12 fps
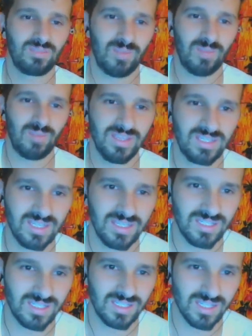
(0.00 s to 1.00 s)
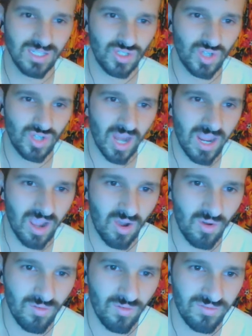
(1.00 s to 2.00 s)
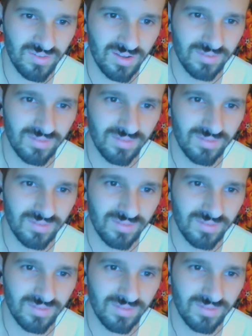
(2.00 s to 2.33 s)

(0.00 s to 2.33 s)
but this is J-Hove